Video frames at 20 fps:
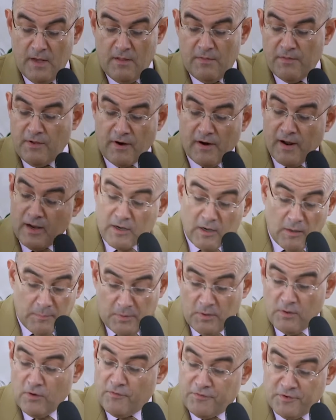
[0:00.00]
There are a
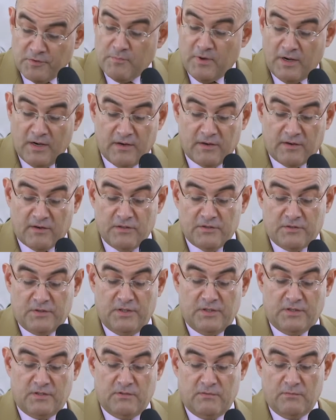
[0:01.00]
couple of smaller
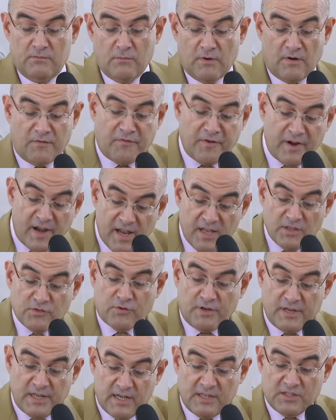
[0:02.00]
countries where French
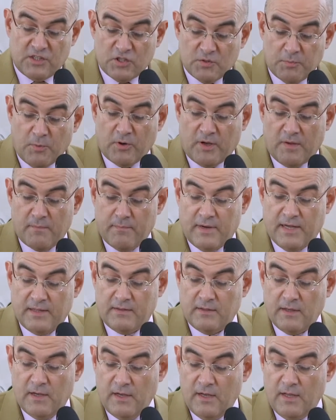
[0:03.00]
or English is spoken, but
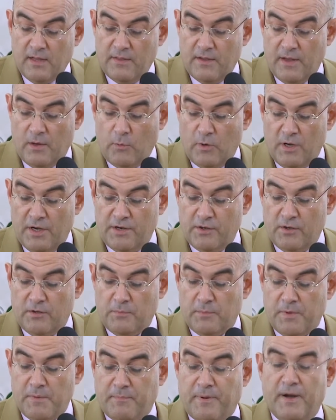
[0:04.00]
they will
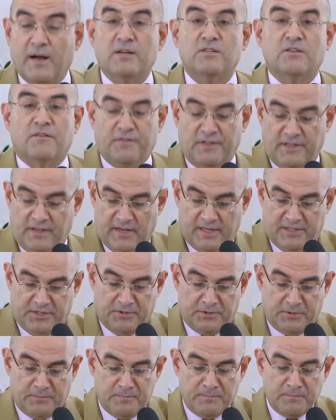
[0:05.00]
not be part of this
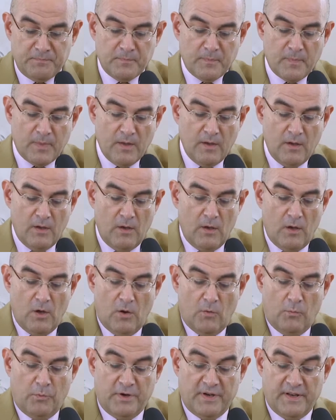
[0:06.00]
lecture.
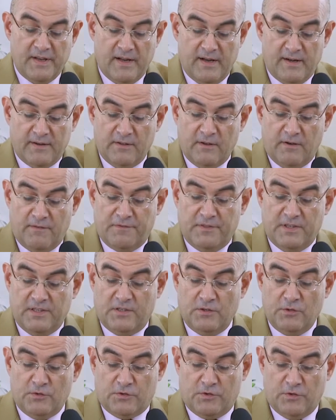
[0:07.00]
With regard of
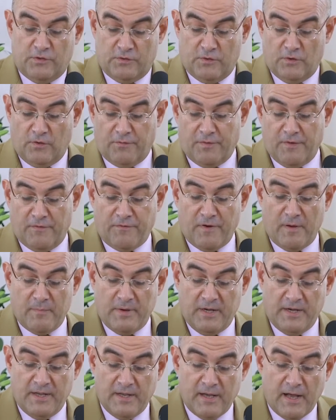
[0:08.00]
these issues of the
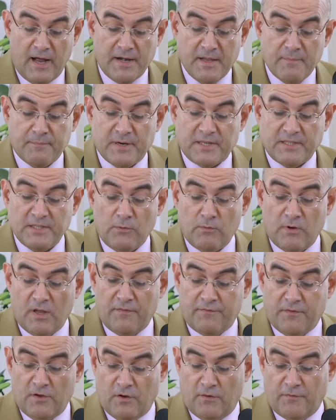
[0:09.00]
family, and in
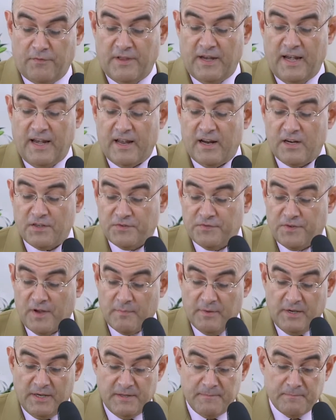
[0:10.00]
particular of the large
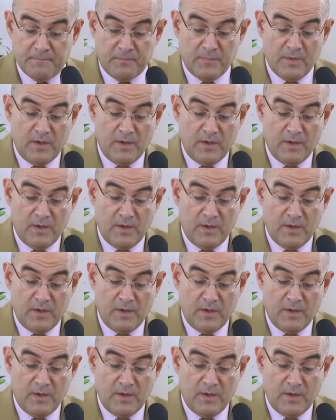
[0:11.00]
family,